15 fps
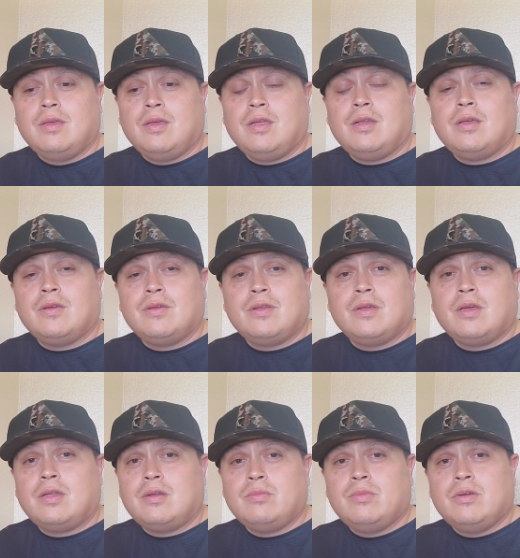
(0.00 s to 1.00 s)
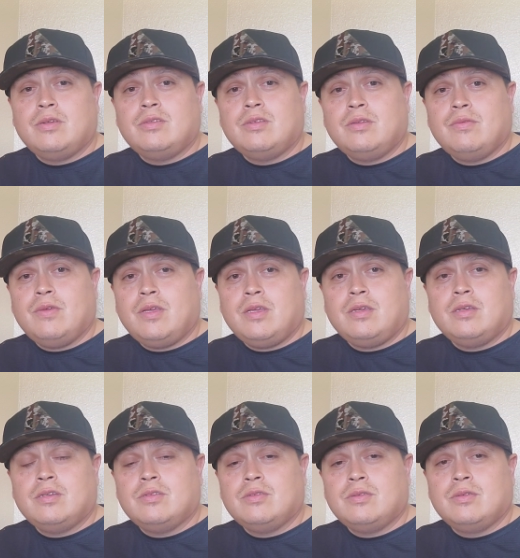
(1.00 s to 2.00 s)
And I could have got a bus in
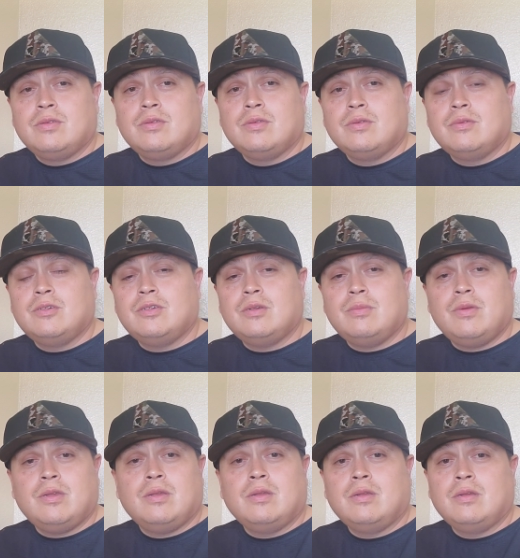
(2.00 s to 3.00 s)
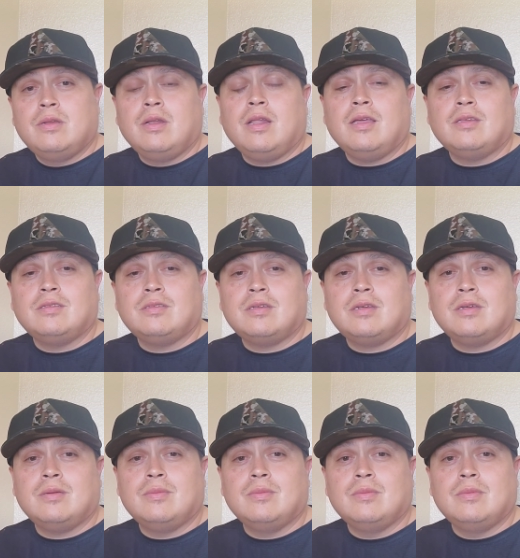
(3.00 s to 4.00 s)
Vegas, which would have been less
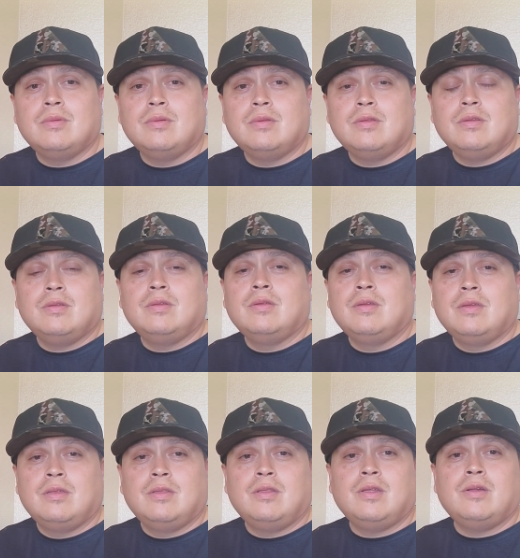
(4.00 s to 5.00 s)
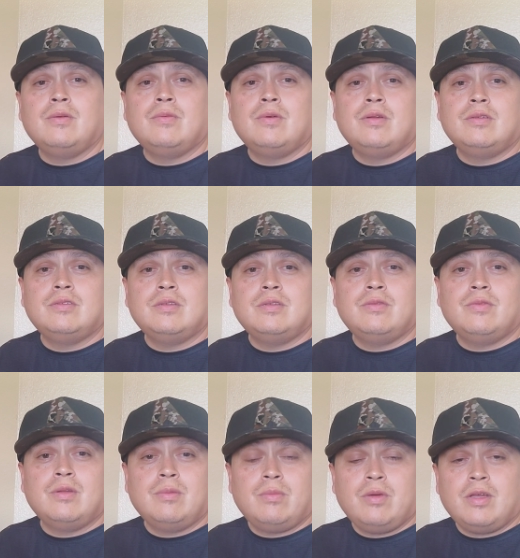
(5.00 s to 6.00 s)
time than it was in
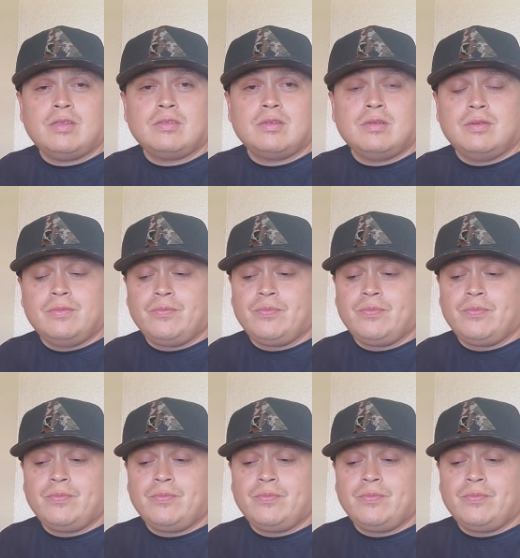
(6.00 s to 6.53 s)
Nebraska.